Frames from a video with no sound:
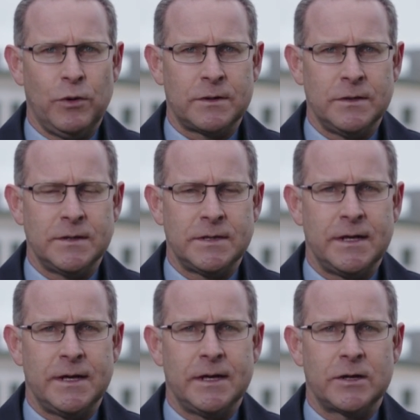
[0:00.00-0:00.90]
important
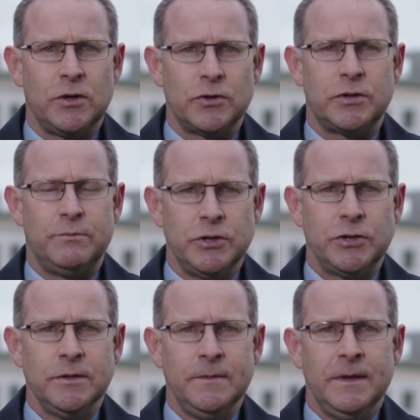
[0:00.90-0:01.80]
uh,
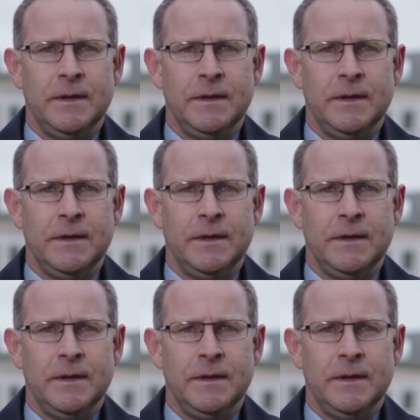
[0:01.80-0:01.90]
contribution.